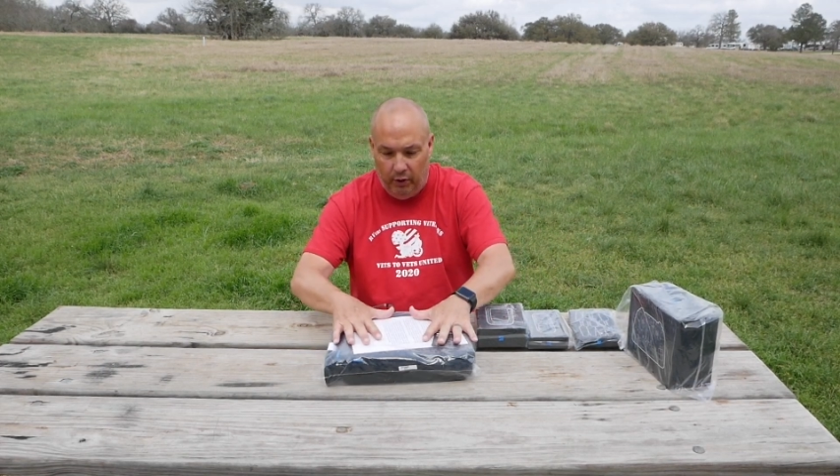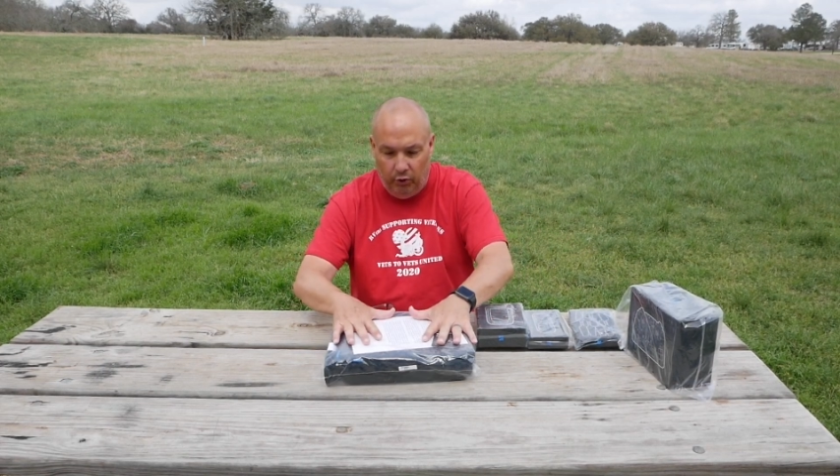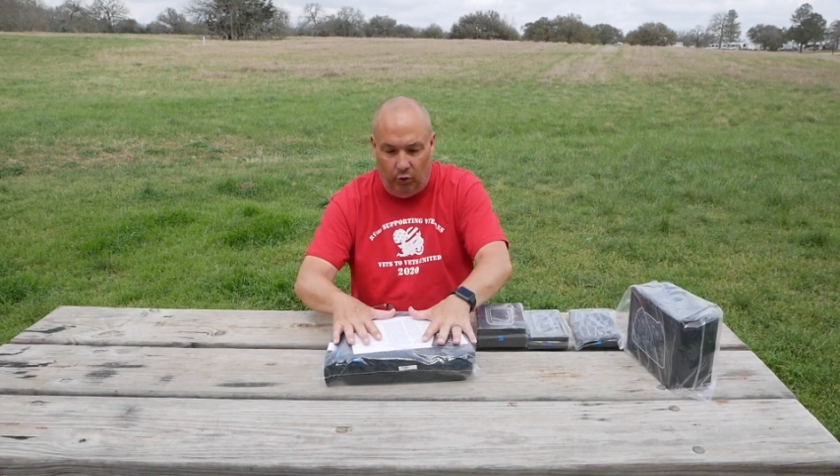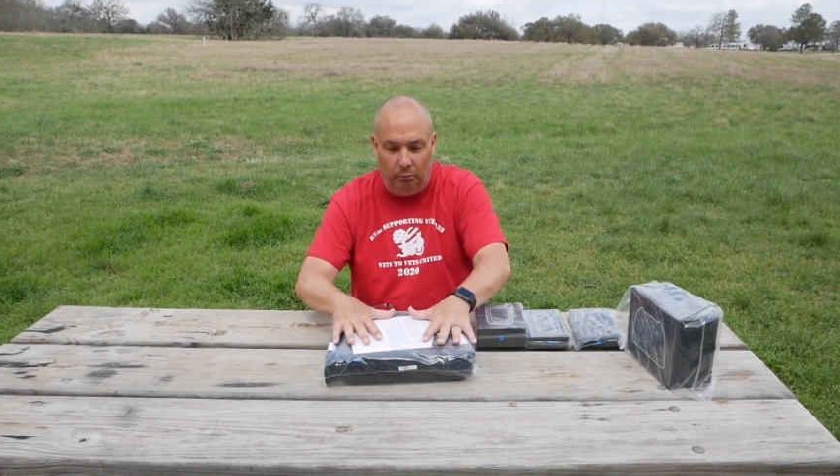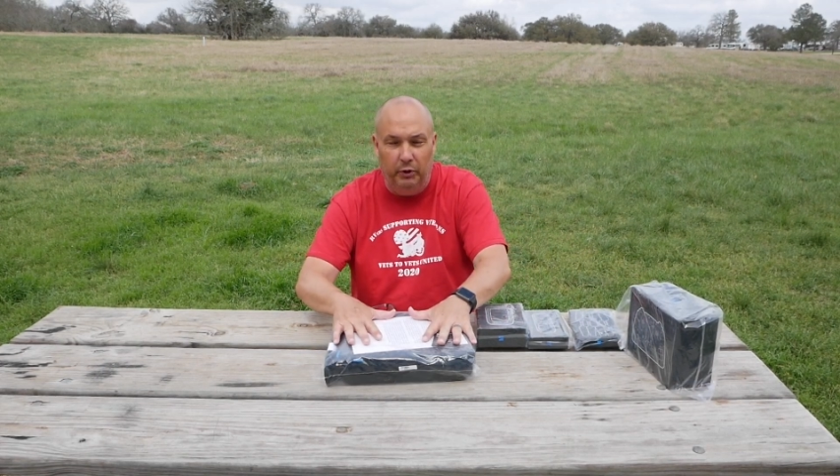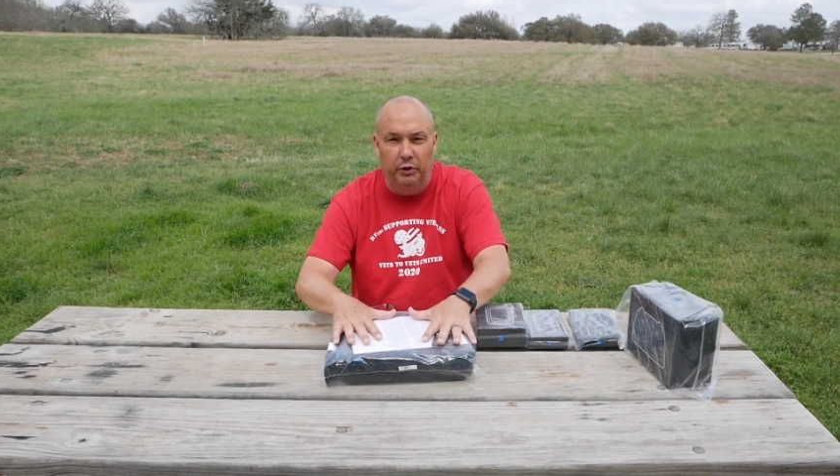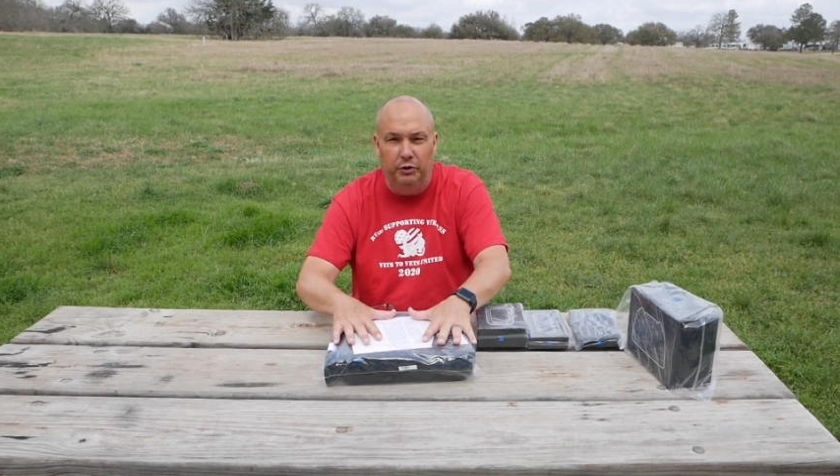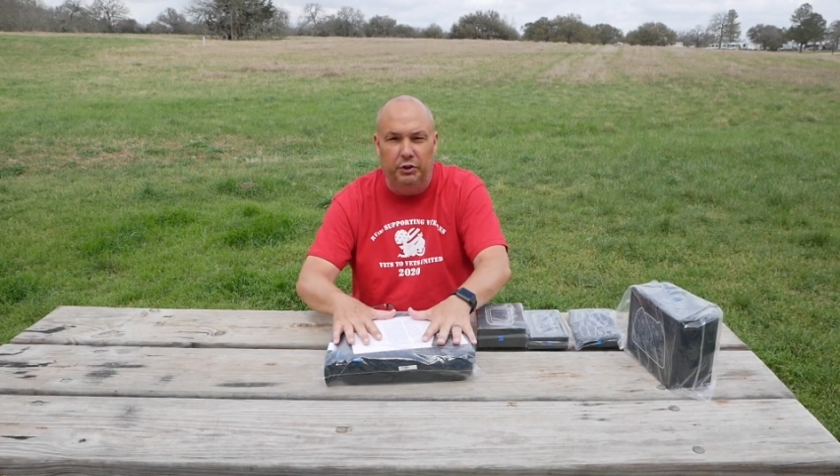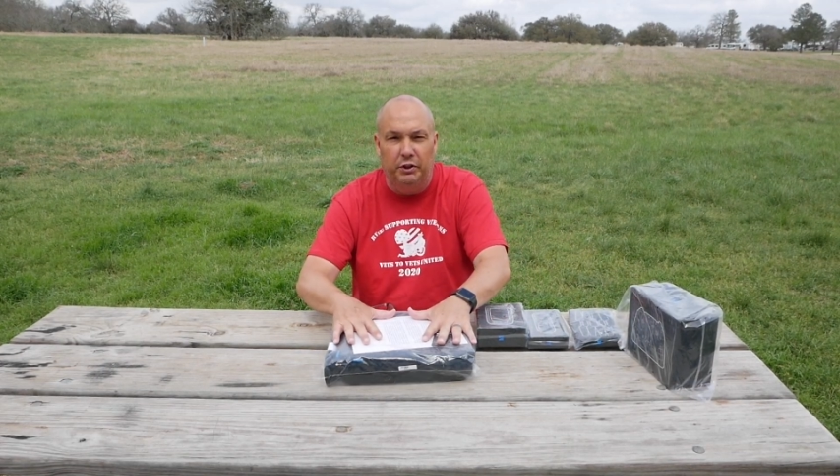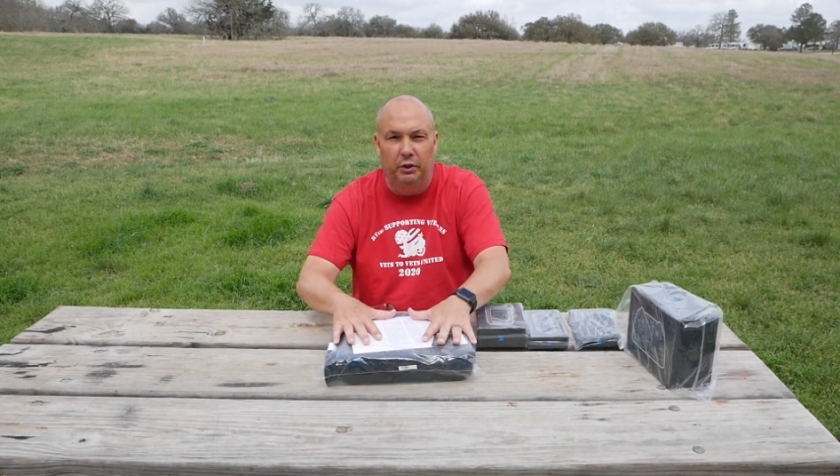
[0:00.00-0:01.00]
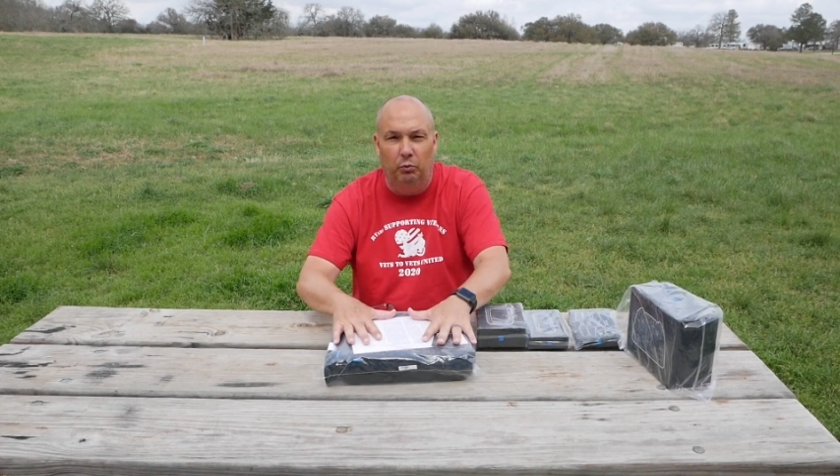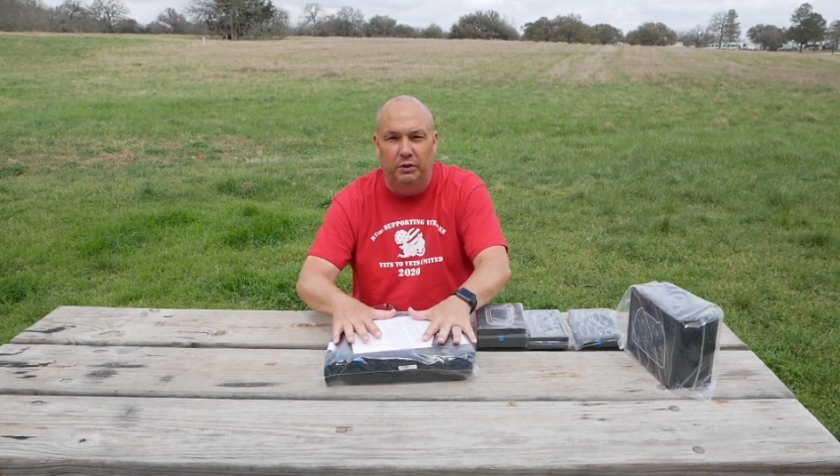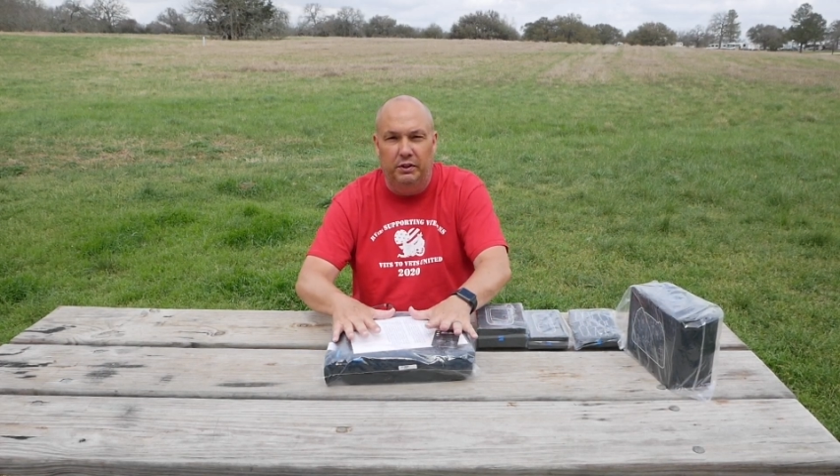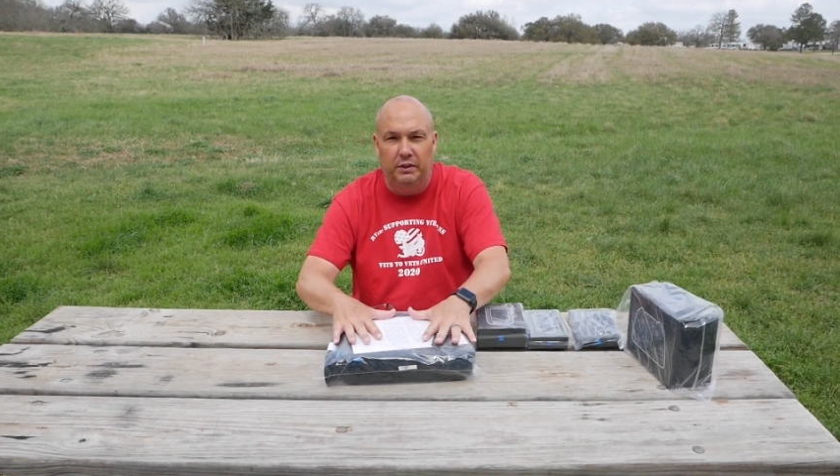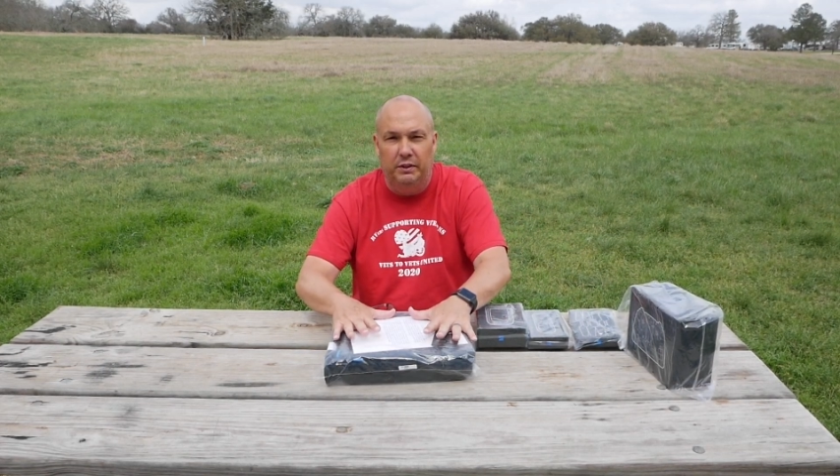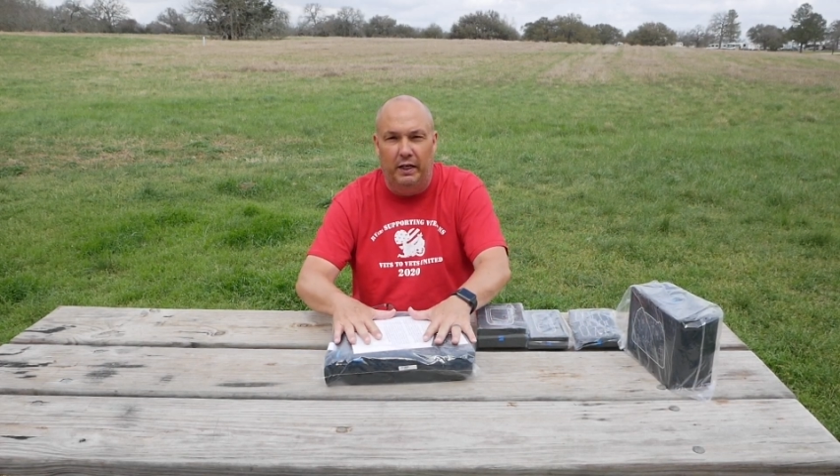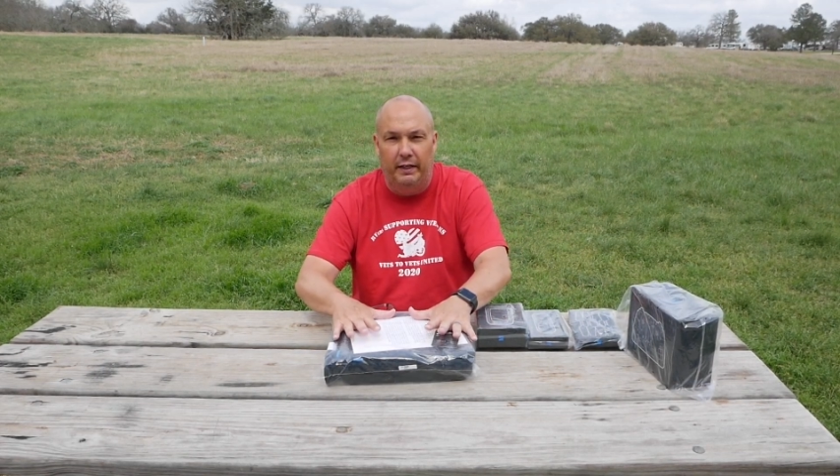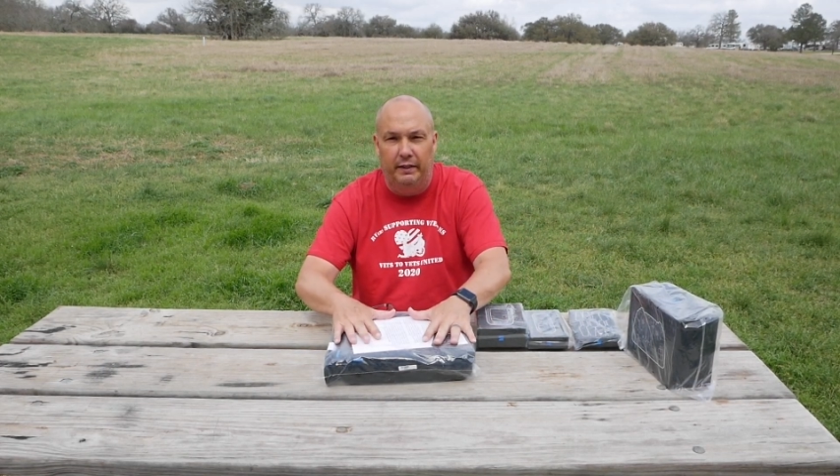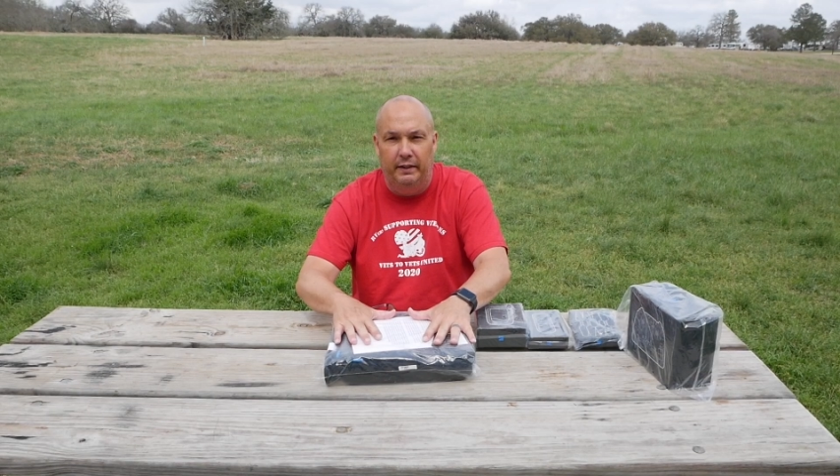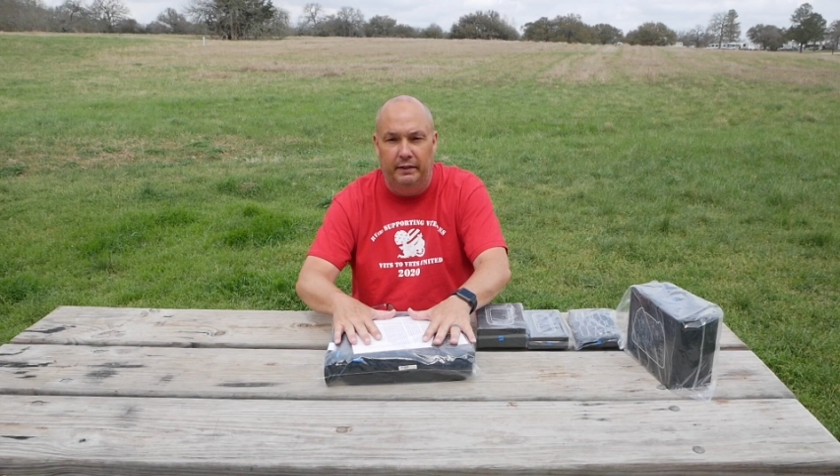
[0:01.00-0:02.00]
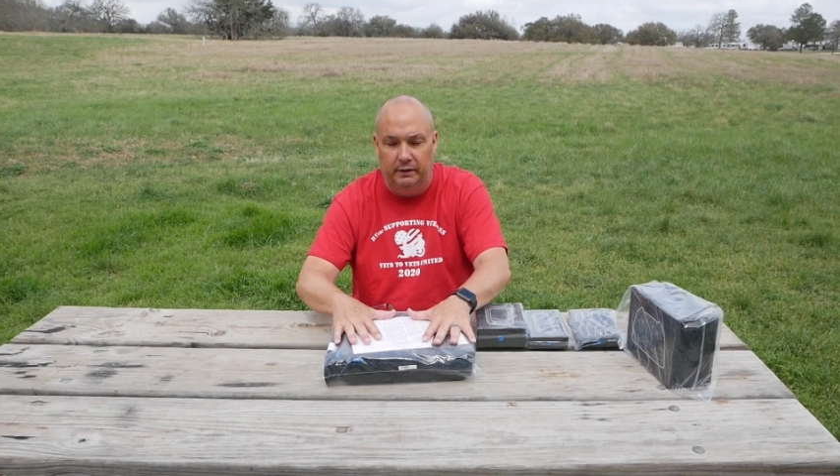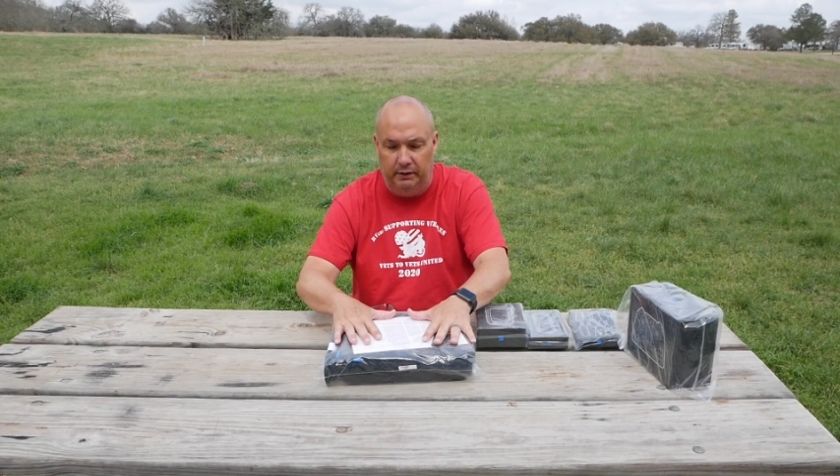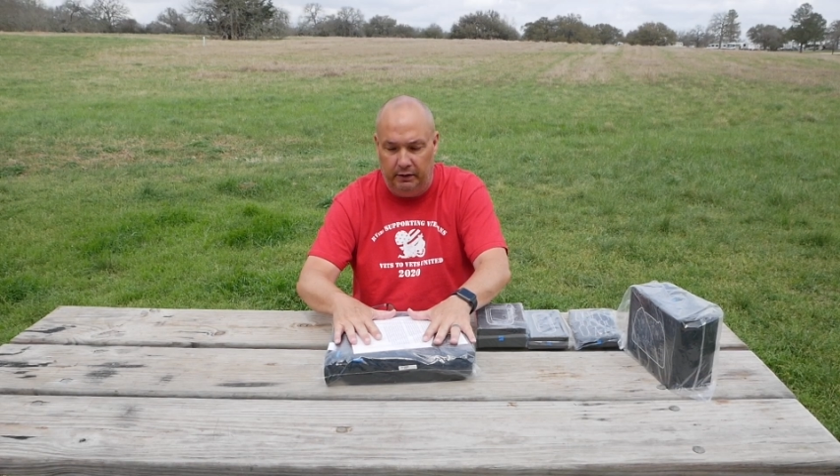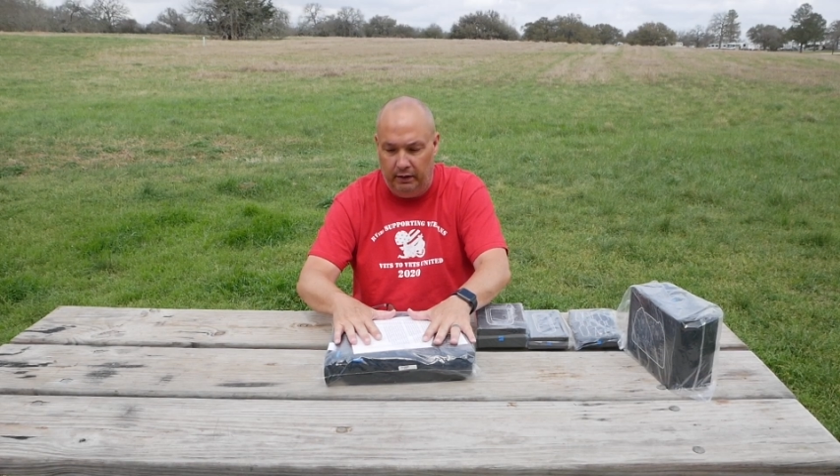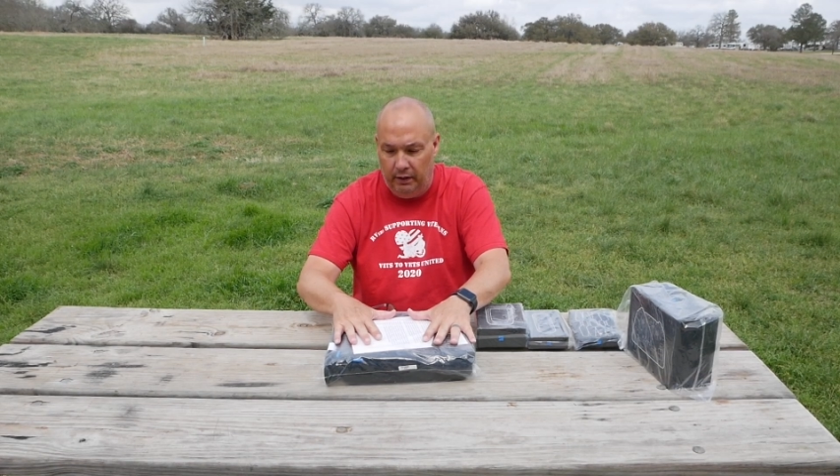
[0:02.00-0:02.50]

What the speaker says: Normally you just get what's inside this,